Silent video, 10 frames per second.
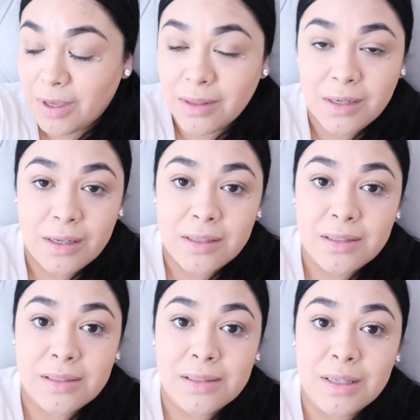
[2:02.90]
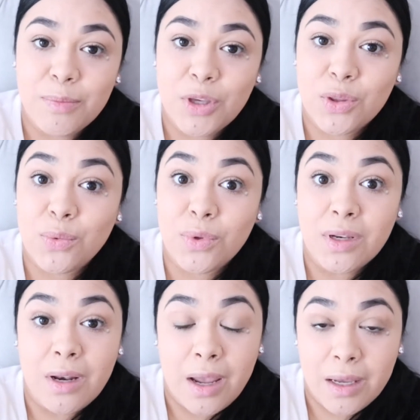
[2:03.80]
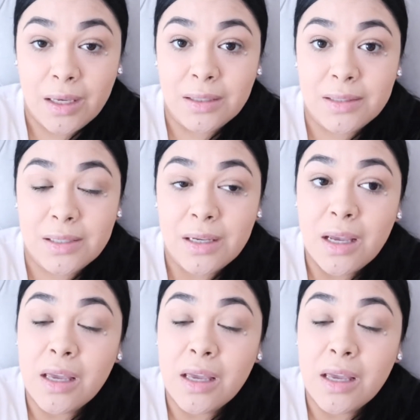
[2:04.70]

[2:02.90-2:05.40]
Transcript: Andres, is sleeping through the night,